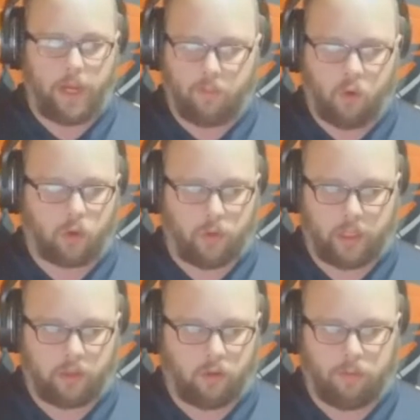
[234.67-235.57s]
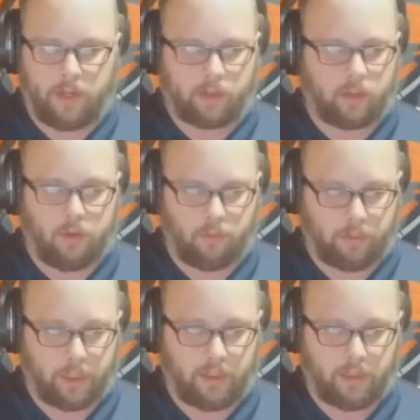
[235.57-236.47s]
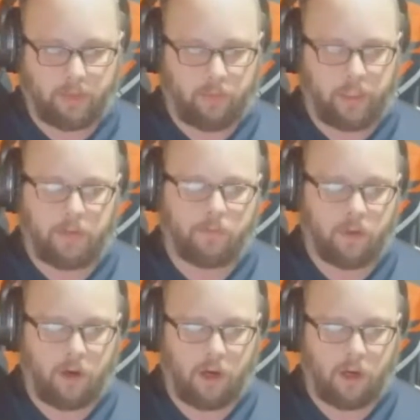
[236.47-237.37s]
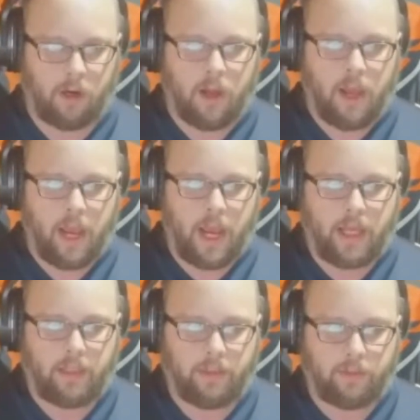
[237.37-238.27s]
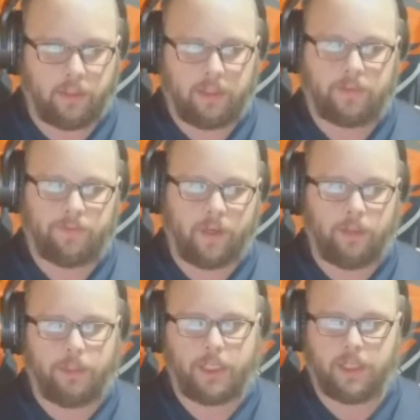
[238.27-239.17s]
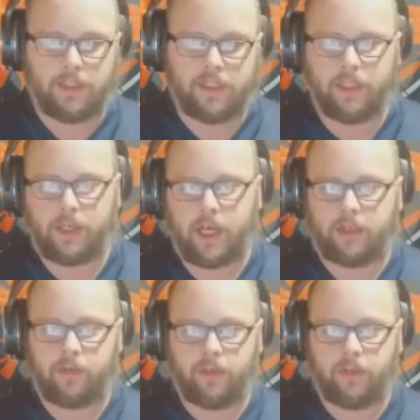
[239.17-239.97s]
way more critical about their own play than we ever are. And, you know, it's funny because any kind